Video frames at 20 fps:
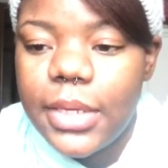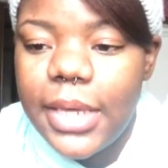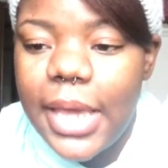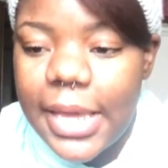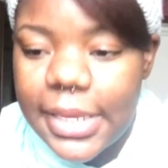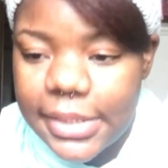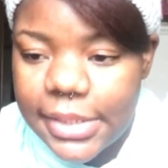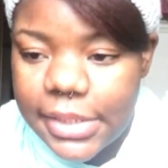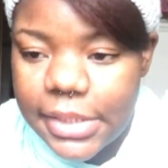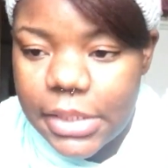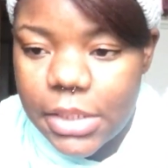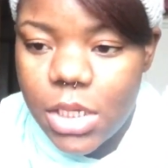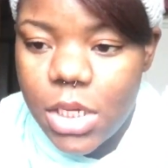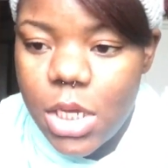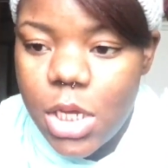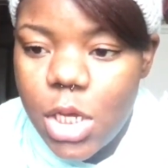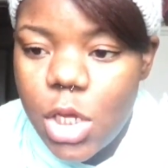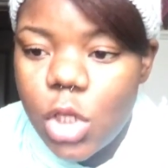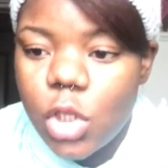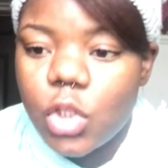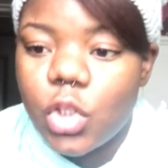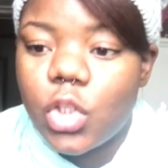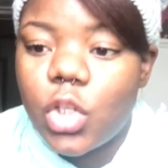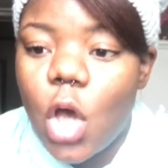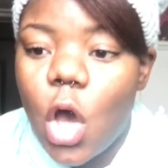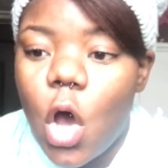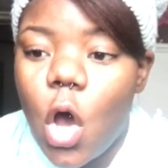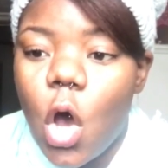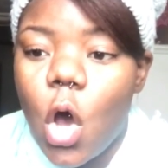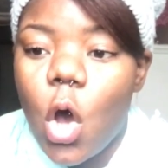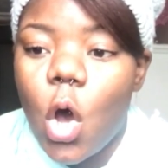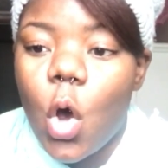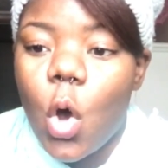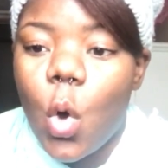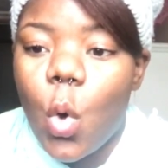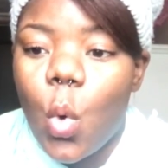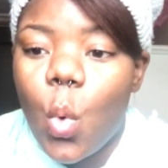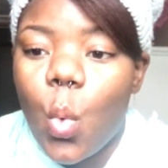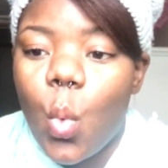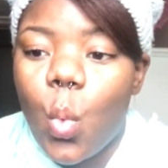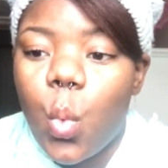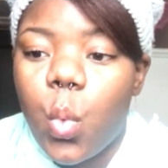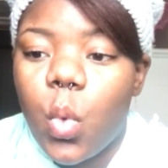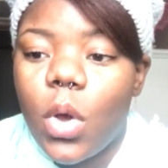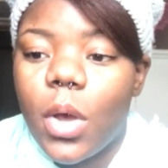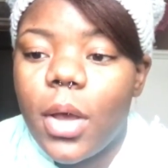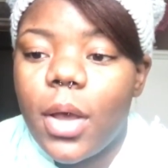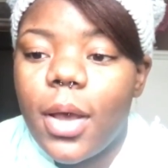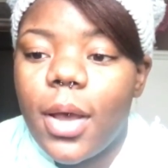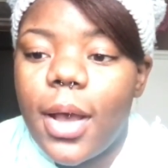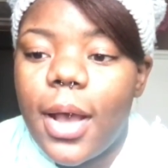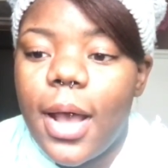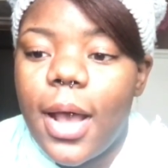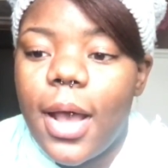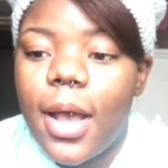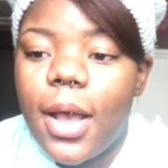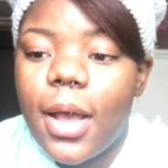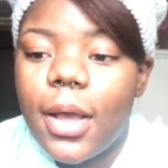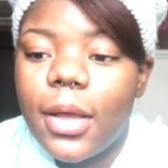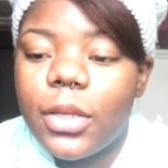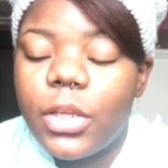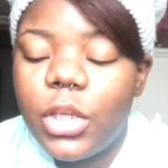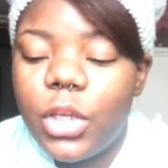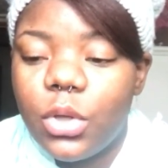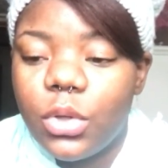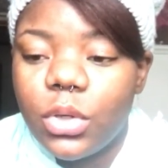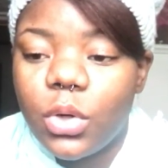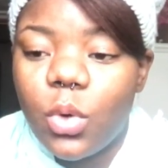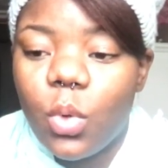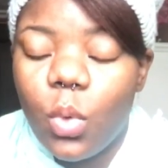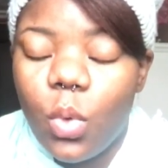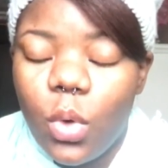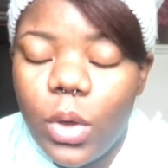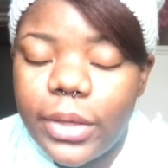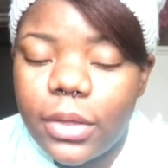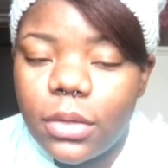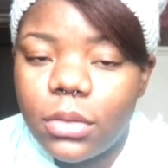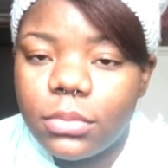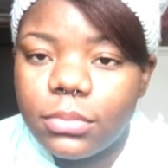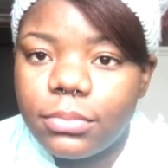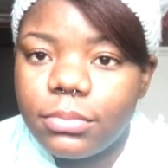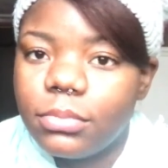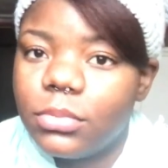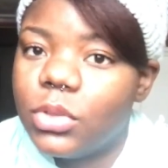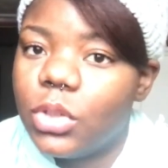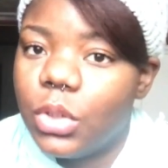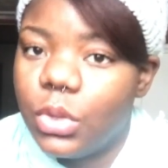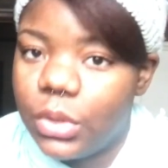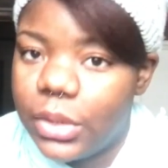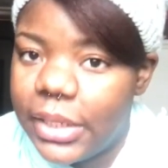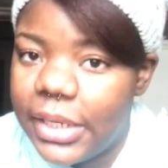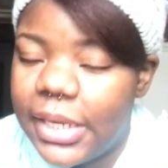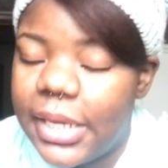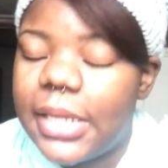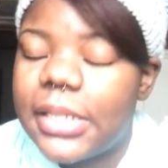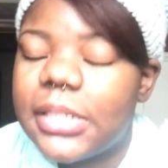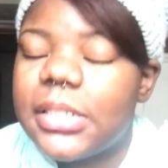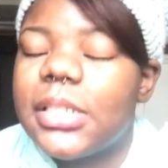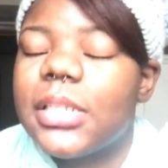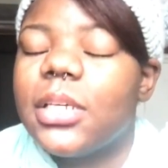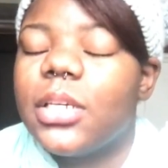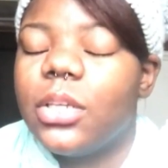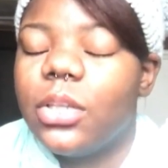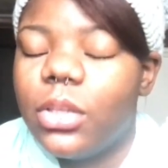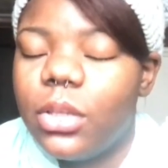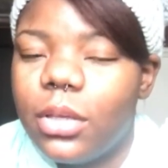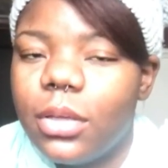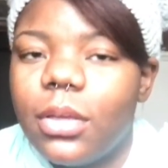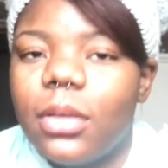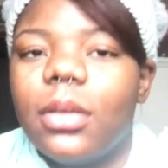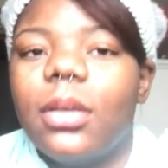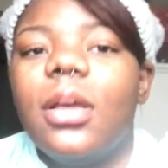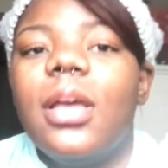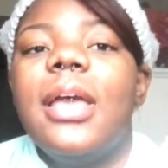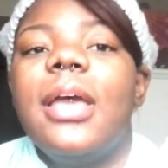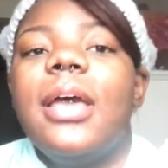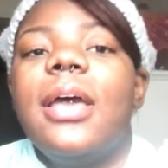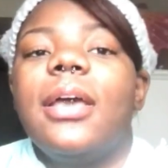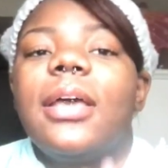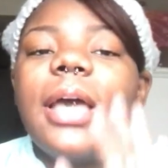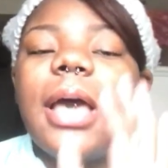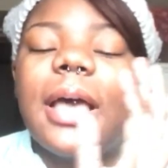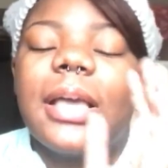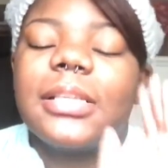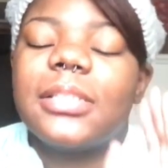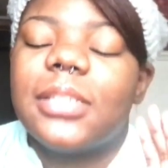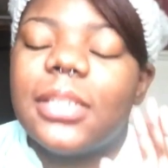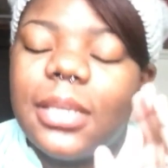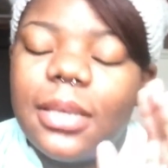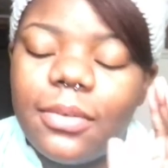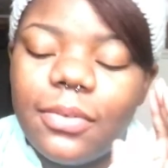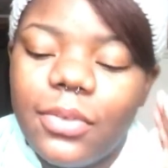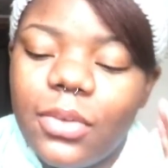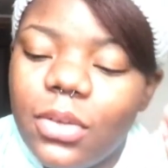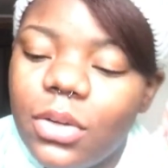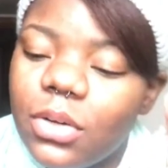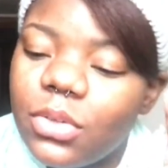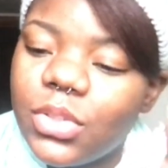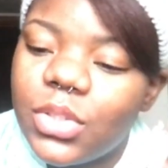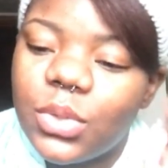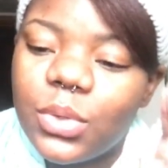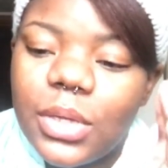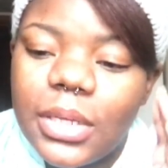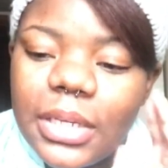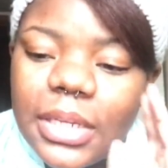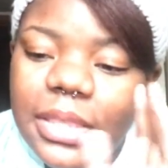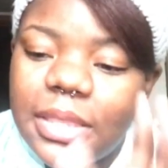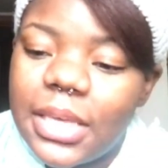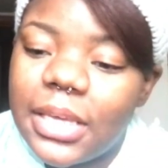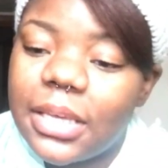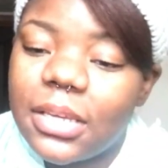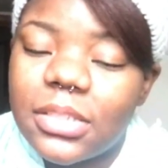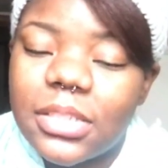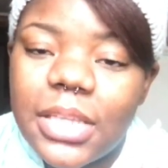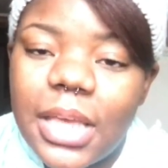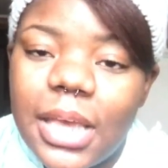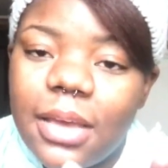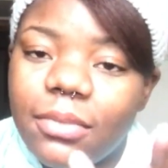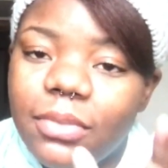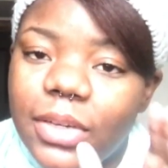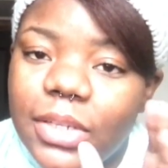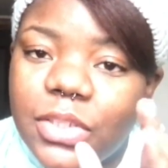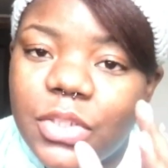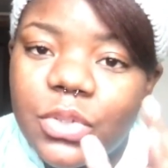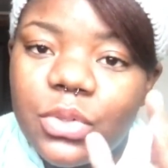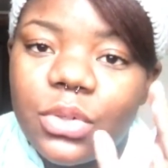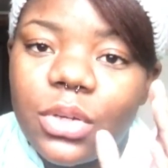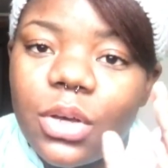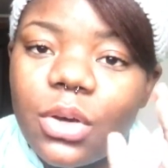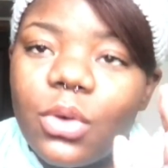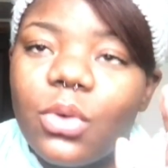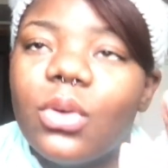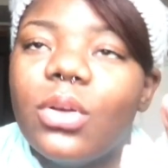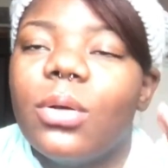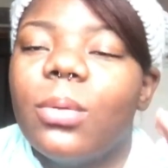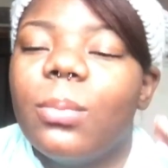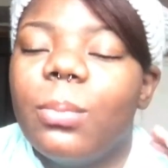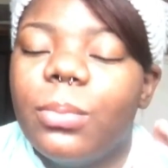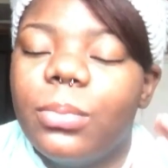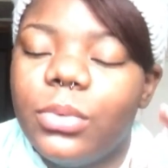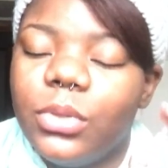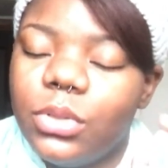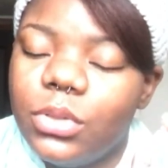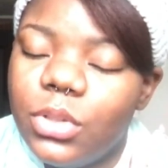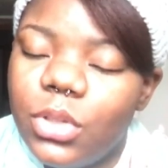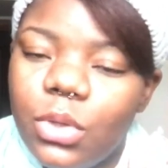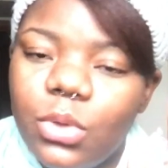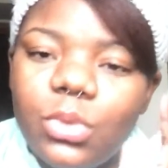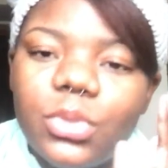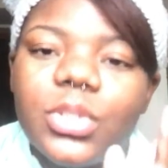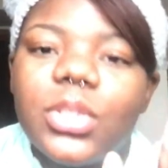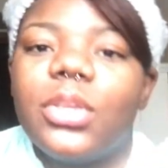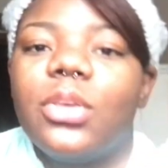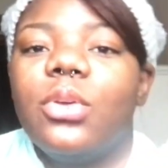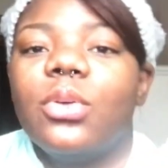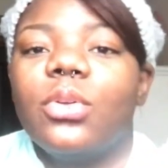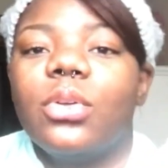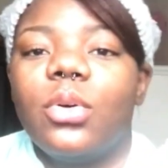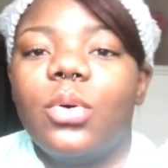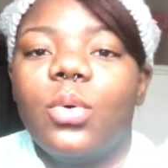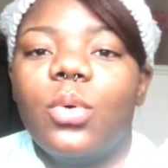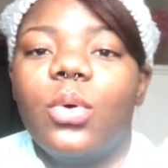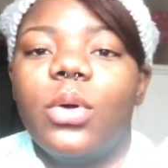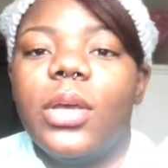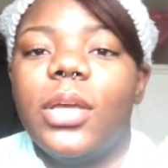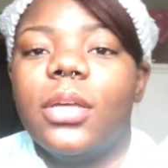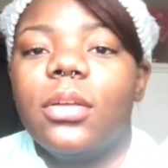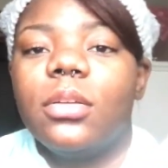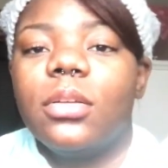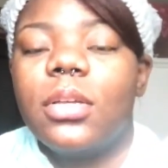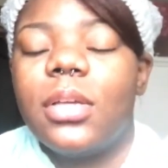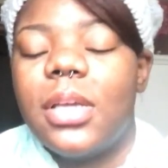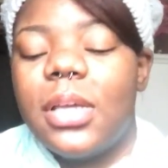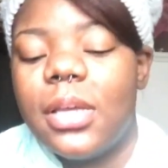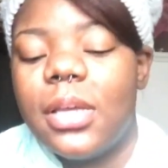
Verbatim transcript: Yes, so cuticle oil. You need, guys, if you don't do anything else I have let you know, use cuticle oil